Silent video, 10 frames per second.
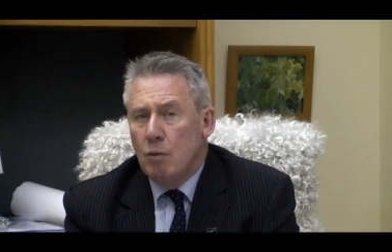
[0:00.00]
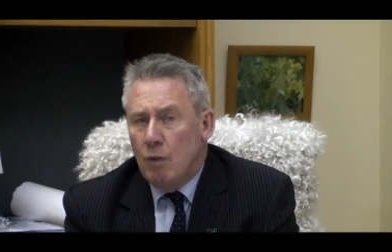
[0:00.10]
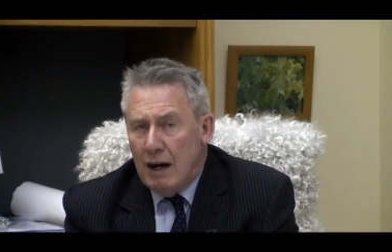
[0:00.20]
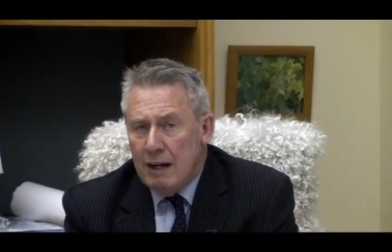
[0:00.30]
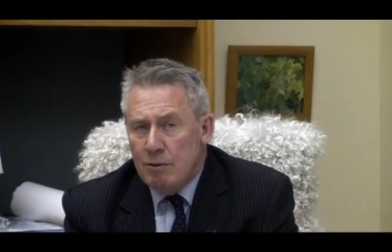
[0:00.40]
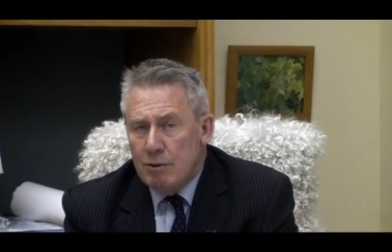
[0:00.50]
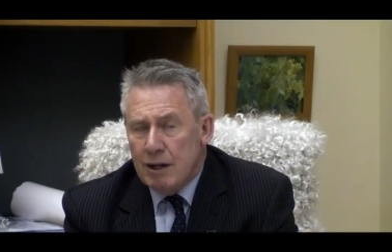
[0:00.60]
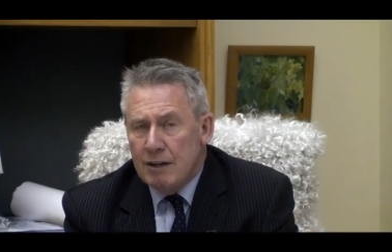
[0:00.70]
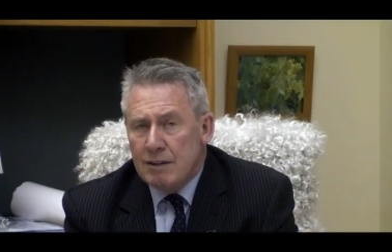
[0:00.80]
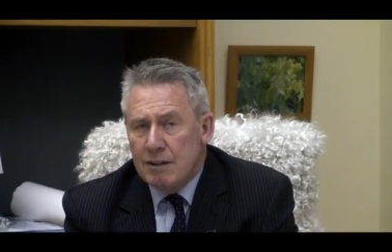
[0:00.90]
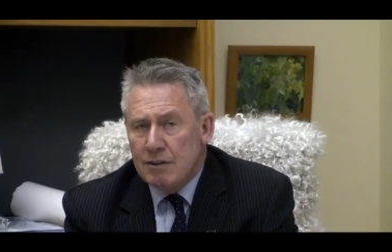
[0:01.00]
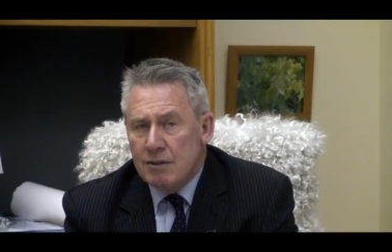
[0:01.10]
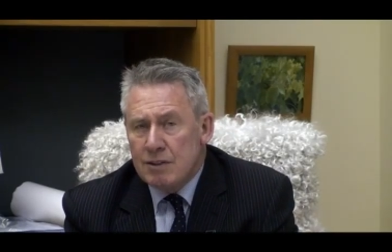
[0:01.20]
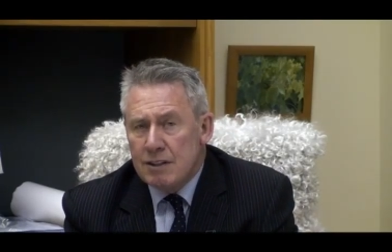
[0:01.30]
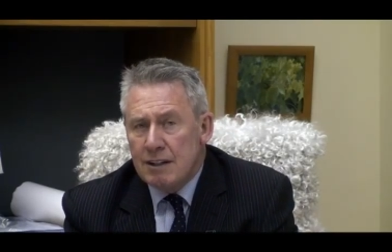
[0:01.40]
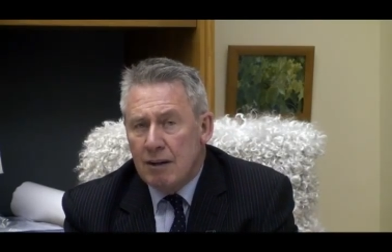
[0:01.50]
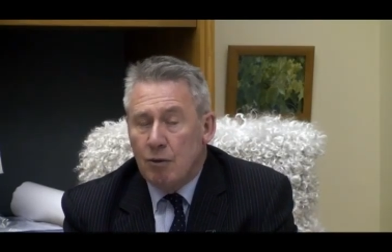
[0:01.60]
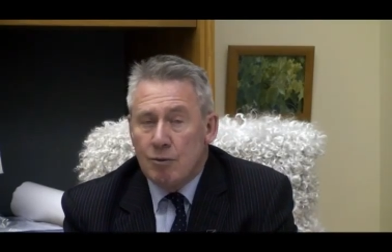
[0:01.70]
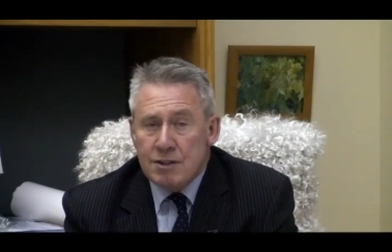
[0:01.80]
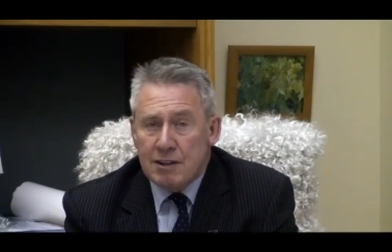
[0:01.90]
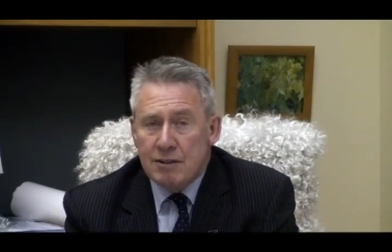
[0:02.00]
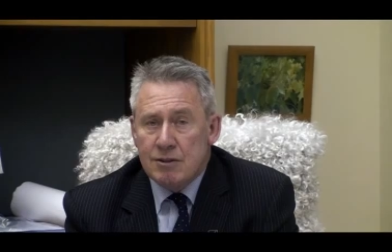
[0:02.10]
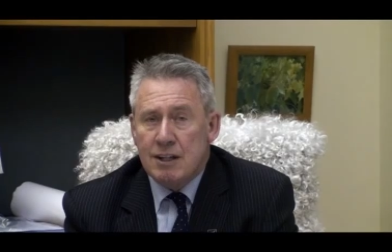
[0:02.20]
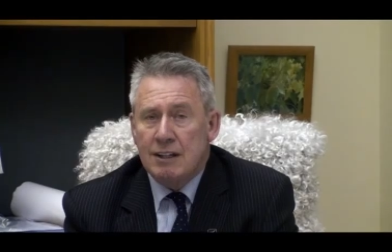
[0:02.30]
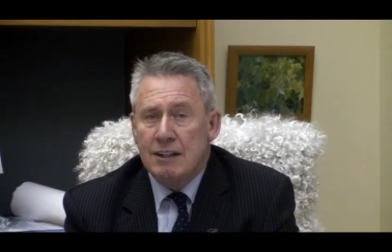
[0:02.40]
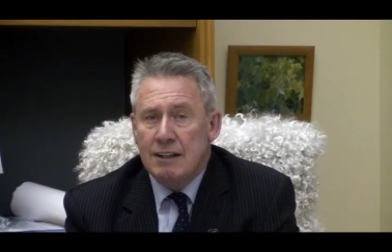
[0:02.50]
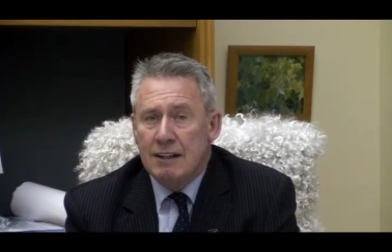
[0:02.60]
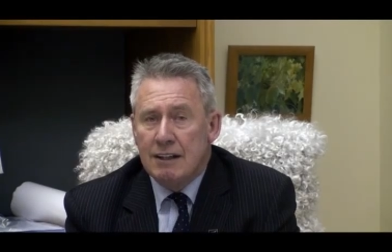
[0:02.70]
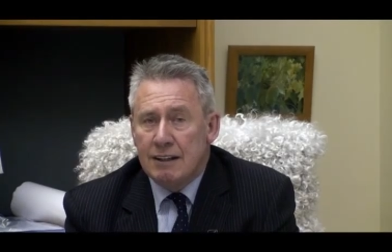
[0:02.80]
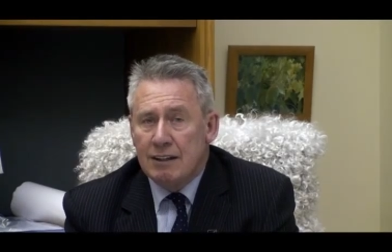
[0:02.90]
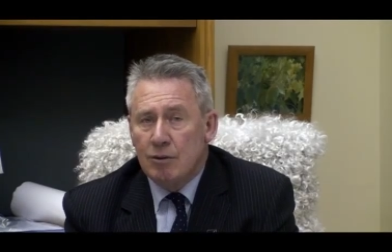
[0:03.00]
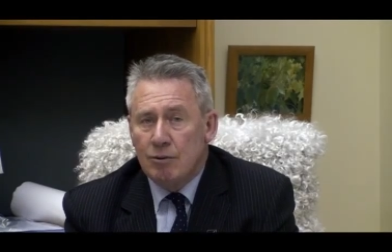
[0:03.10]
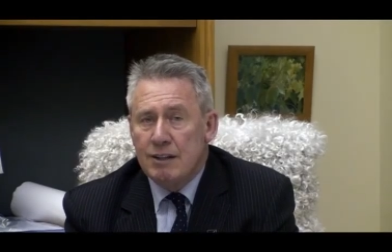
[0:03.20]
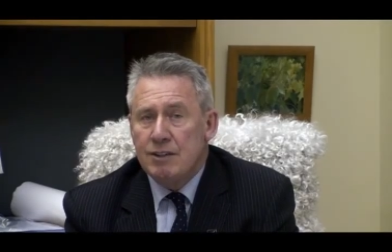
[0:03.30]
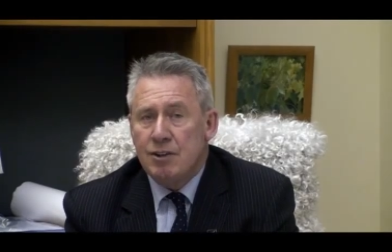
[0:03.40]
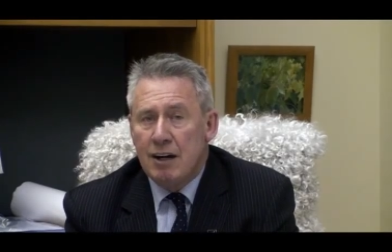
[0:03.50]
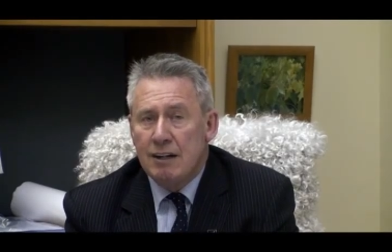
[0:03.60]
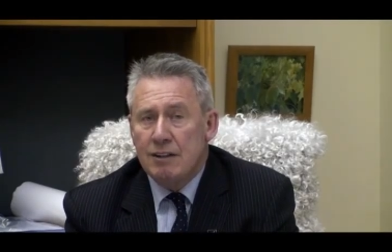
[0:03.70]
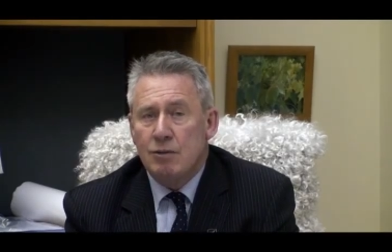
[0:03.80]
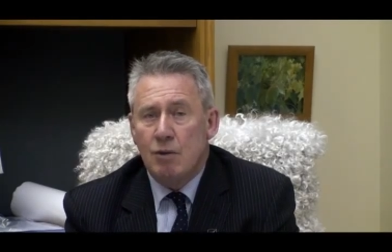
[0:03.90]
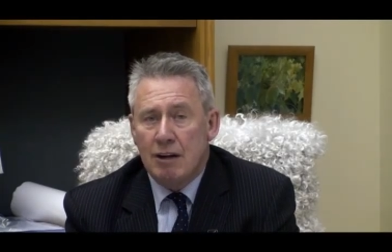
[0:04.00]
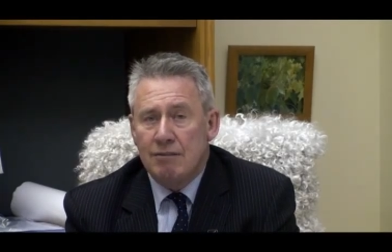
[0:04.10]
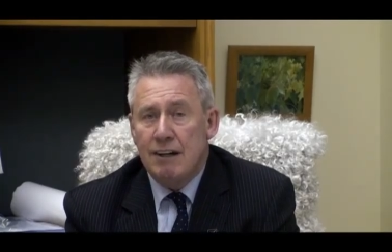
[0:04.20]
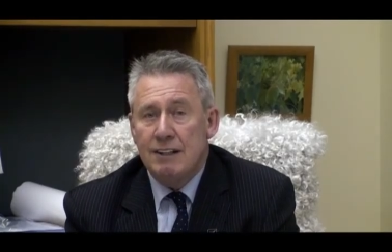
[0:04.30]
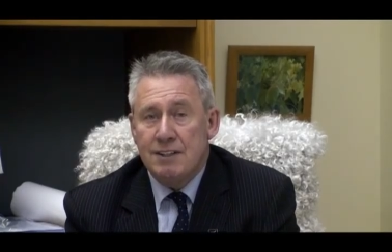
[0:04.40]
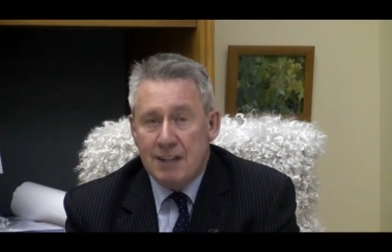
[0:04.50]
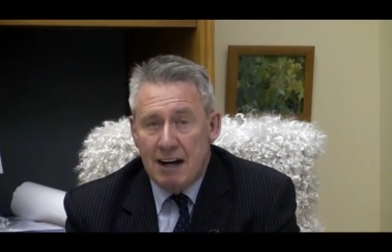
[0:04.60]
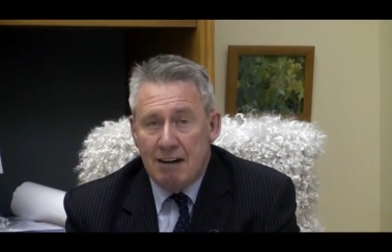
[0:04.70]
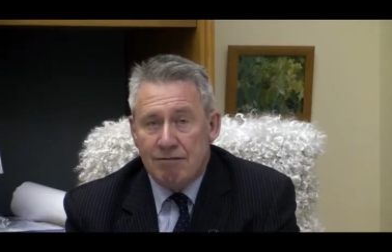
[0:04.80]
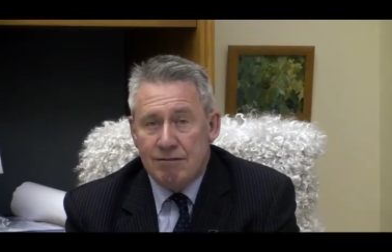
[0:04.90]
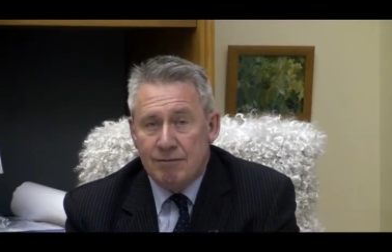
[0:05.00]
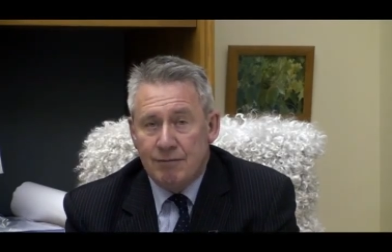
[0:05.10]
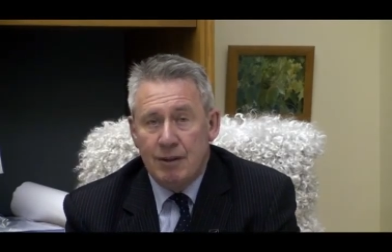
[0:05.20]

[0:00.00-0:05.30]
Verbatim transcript: Why were we going to lose or risk losing the already trained and qualified staff?